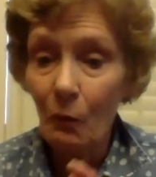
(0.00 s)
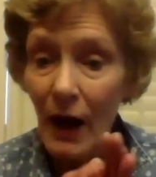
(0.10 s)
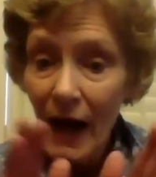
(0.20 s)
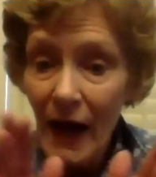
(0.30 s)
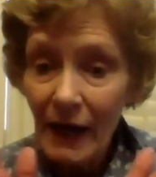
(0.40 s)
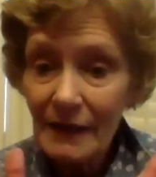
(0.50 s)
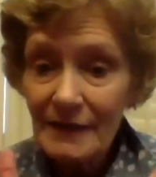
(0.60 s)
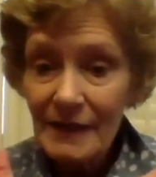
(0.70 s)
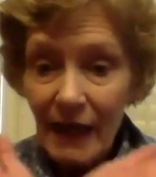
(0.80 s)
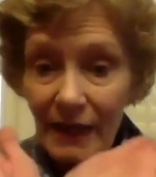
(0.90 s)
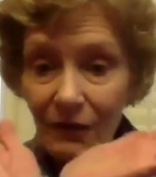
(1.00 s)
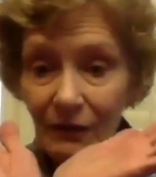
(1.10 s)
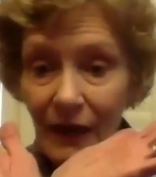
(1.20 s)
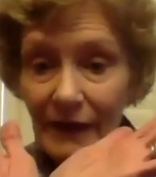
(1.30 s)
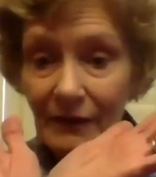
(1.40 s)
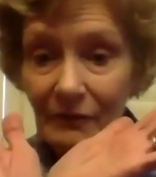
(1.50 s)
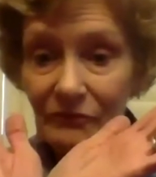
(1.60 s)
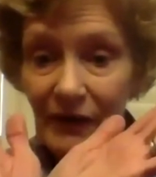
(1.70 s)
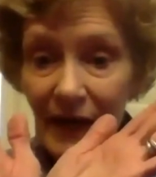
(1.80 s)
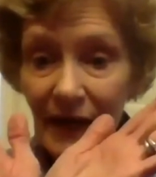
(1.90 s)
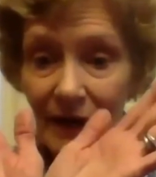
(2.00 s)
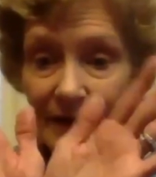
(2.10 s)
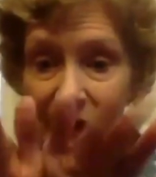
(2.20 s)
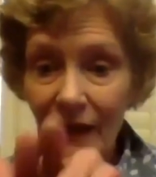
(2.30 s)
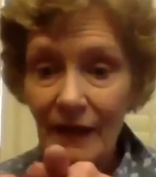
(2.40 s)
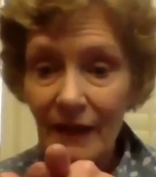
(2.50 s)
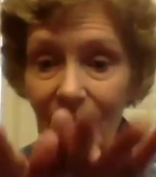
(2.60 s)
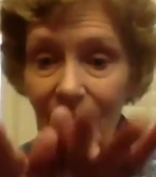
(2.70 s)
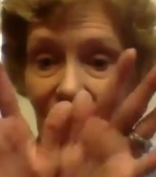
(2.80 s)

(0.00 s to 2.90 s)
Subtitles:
wide tail like a fan and it could